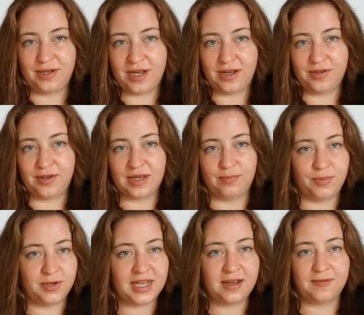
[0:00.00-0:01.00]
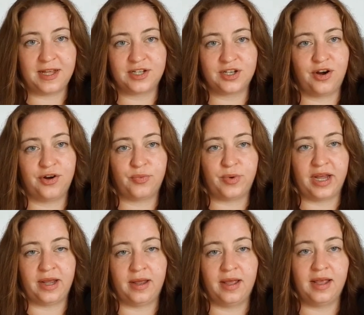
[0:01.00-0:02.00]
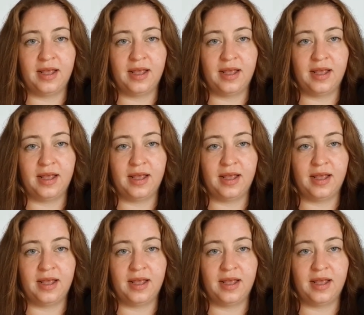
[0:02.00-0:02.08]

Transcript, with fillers: well, you can put that flashcard away